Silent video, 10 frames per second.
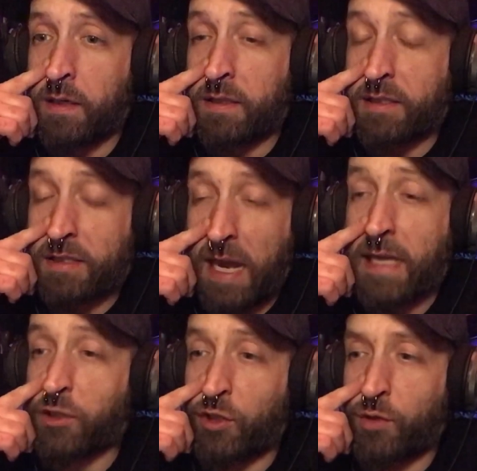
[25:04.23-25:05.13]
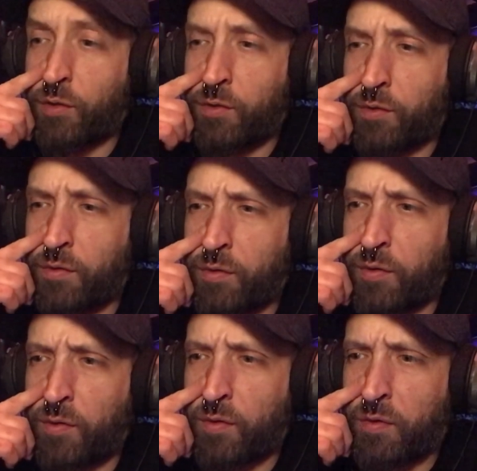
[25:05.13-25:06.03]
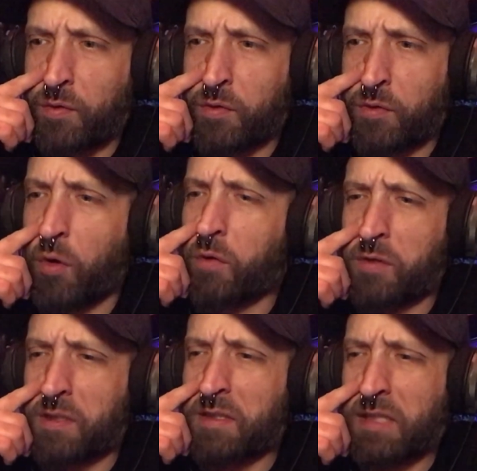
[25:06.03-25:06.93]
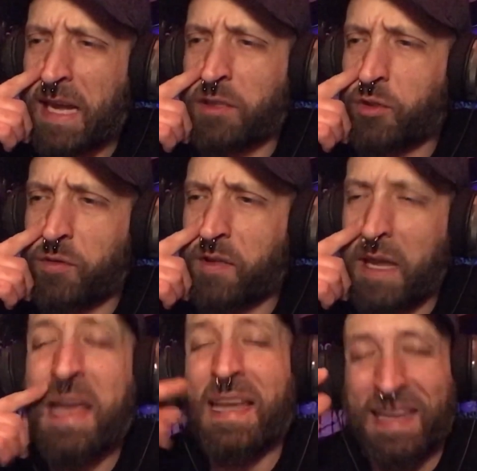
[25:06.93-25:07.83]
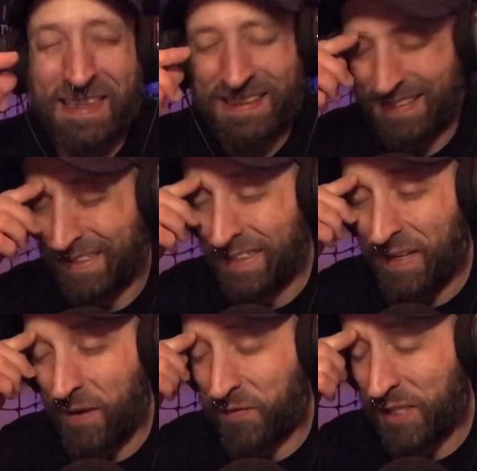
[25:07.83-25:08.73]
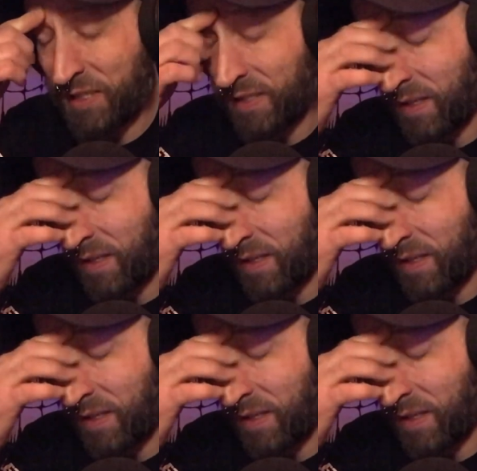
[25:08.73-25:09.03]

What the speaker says: statue, gold statue thing of this